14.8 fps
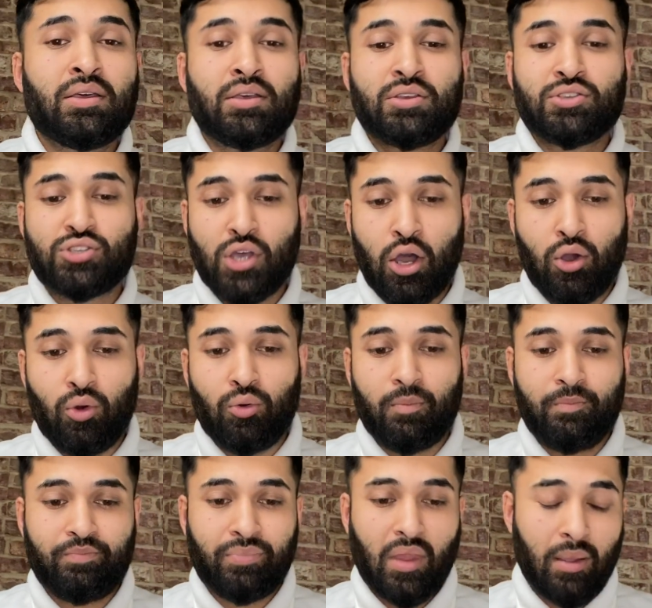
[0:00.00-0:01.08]
So
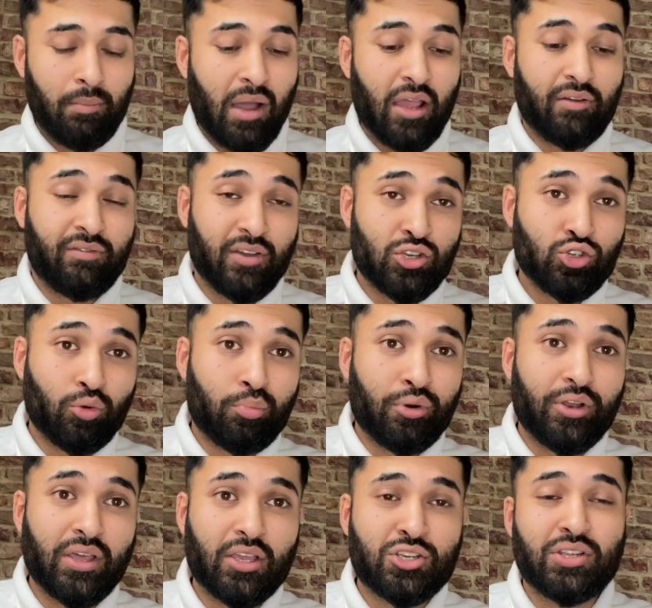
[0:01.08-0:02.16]
my official
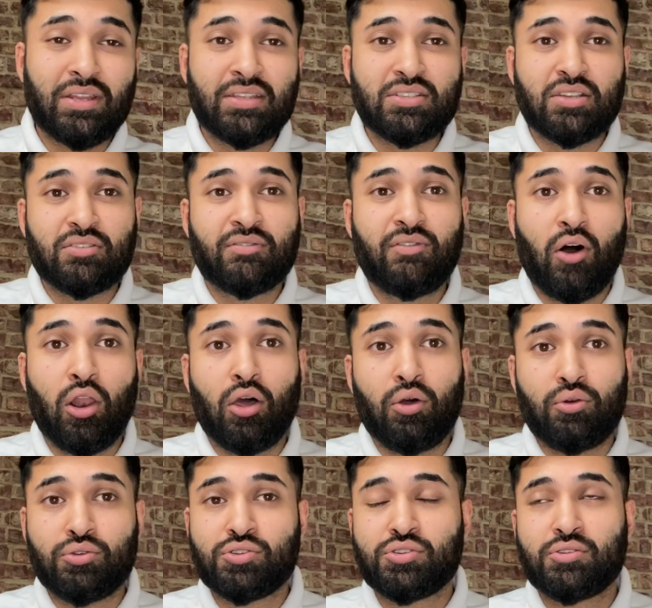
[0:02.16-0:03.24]
prediction is as
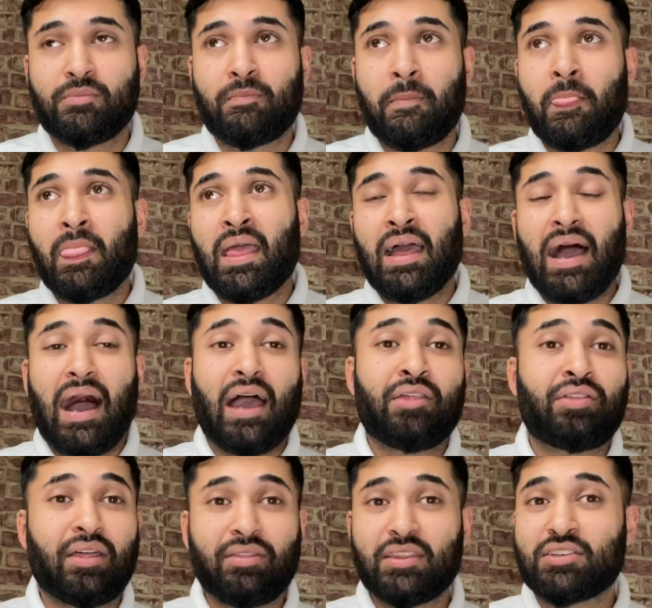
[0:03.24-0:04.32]
follows. I
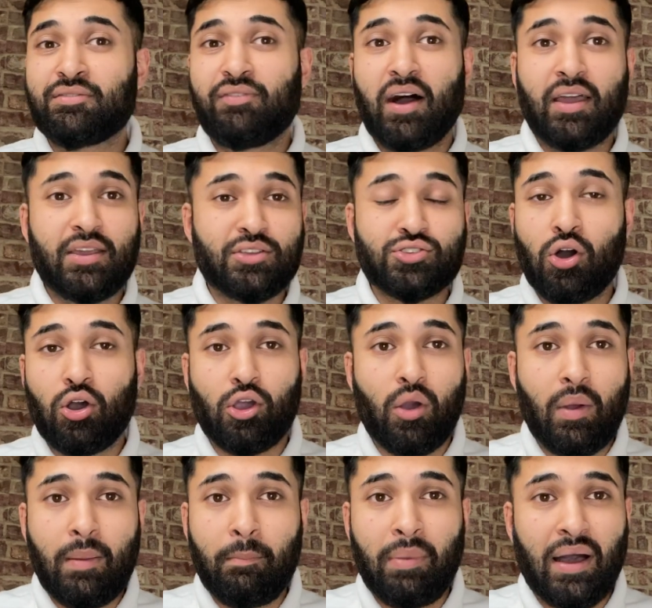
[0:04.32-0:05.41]
think this fight is not
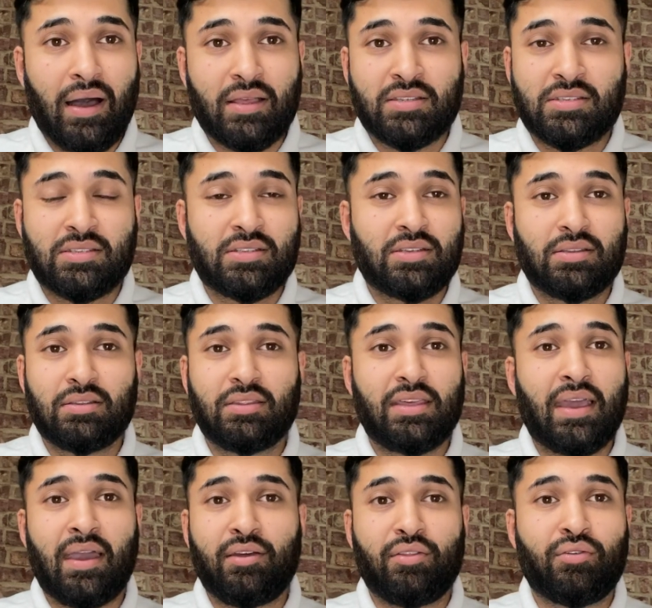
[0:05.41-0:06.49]
going past the
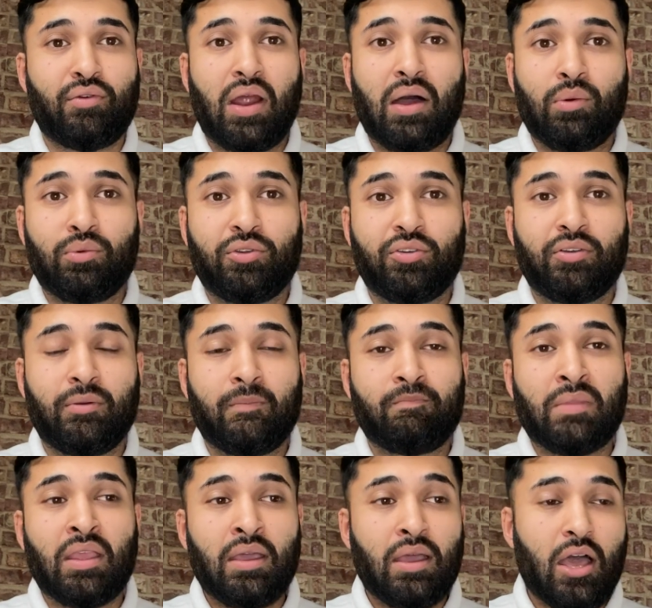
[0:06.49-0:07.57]
8th round.
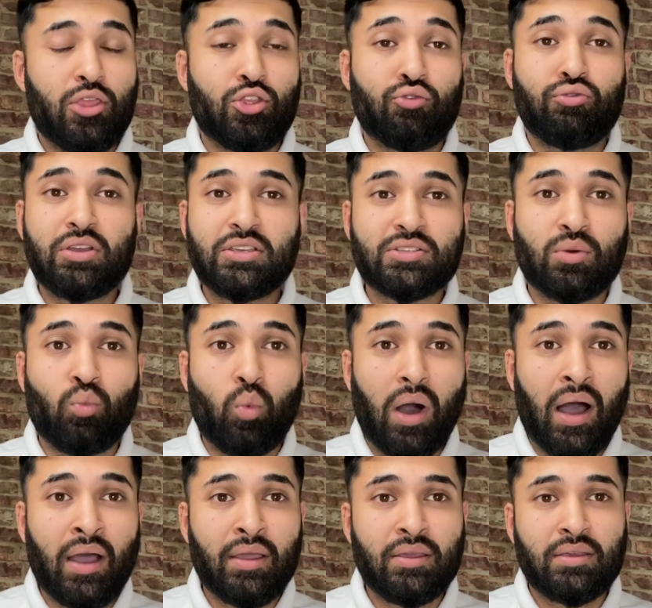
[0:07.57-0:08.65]
And the reason
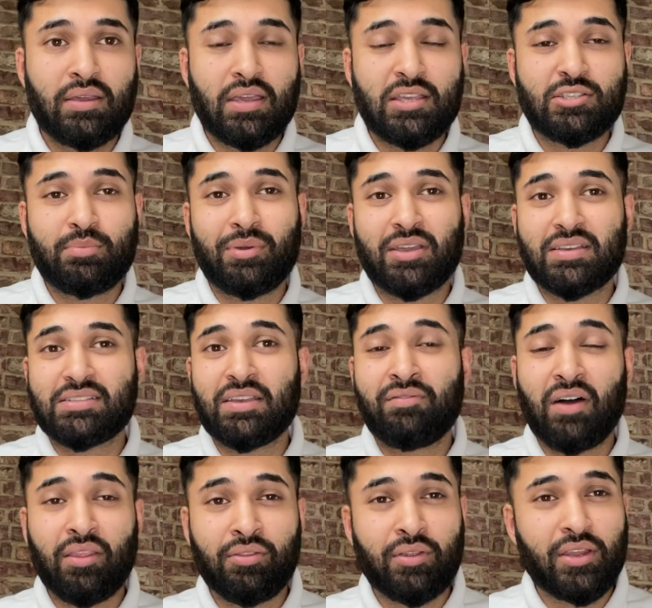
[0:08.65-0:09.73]
why is because if
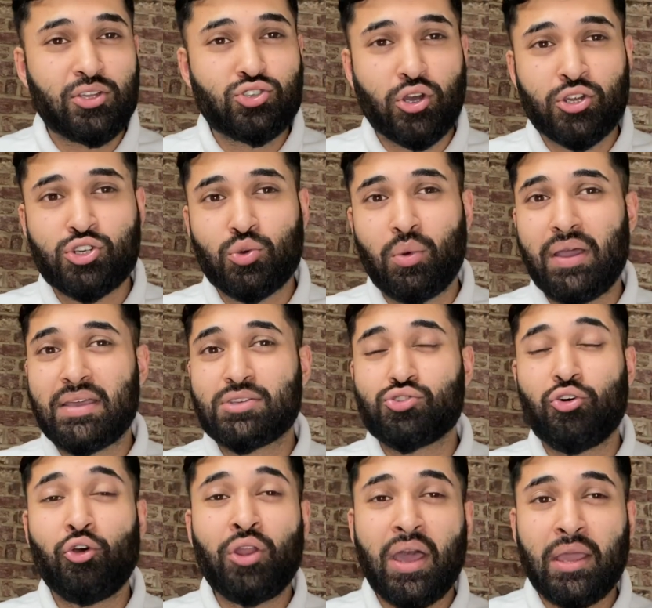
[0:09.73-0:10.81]
Anthony Joshua is
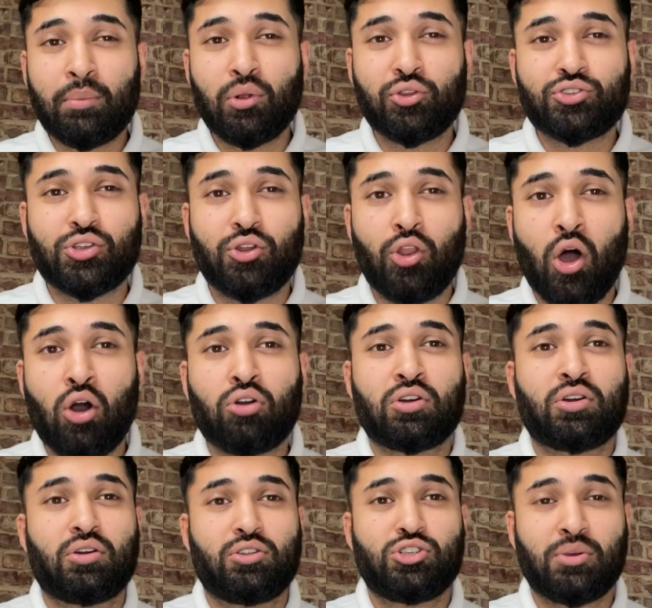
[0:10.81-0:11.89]
unable to
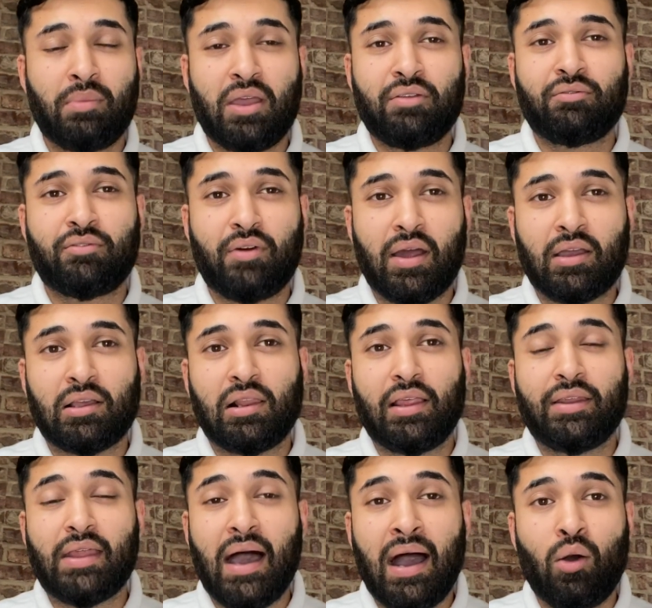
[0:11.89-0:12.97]
knock Jermaine
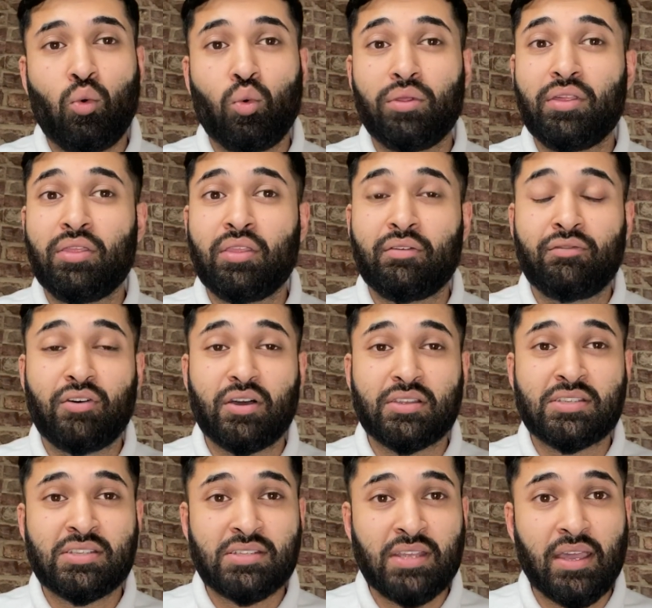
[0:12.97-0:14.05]
Franklin out within the
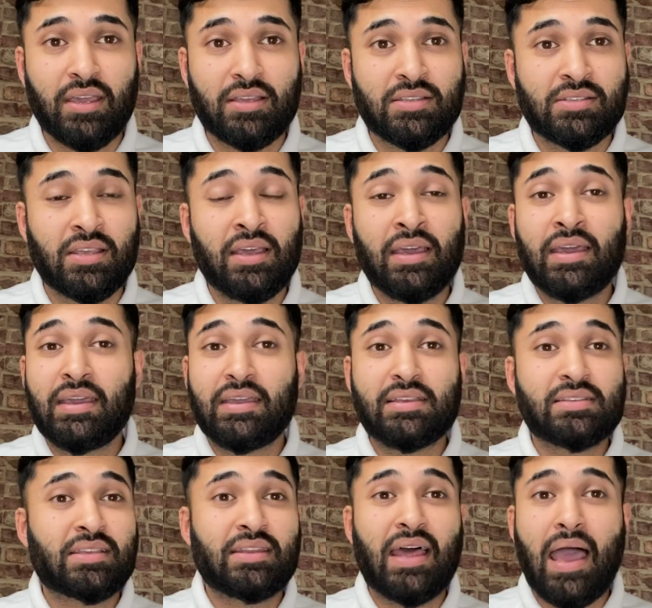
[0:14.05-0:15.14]
first 6,
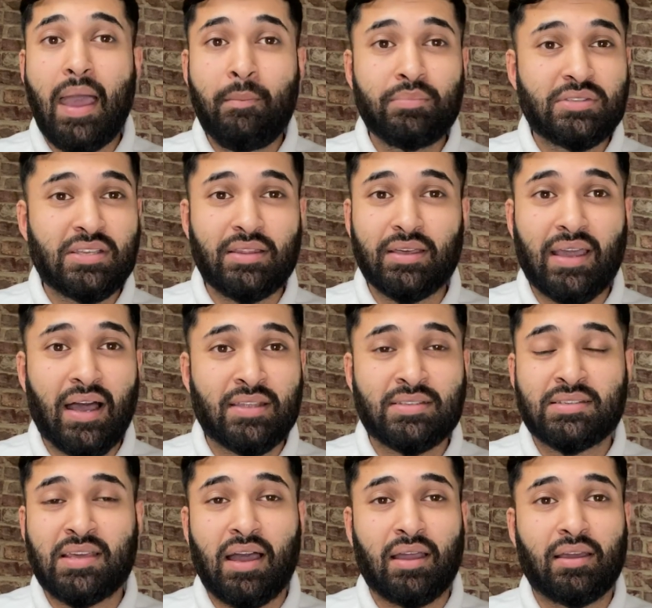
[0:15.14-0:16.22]
he's going to empty the gas
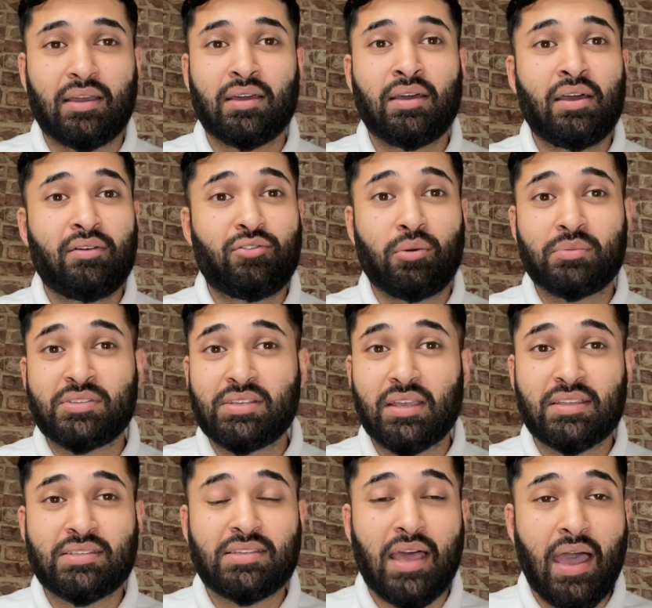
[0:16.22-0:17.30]
tank from
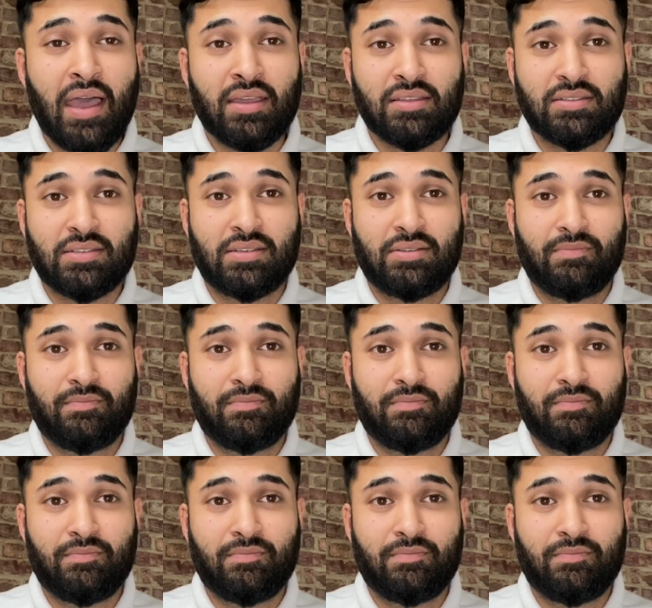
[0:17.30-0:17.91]
6 to 8.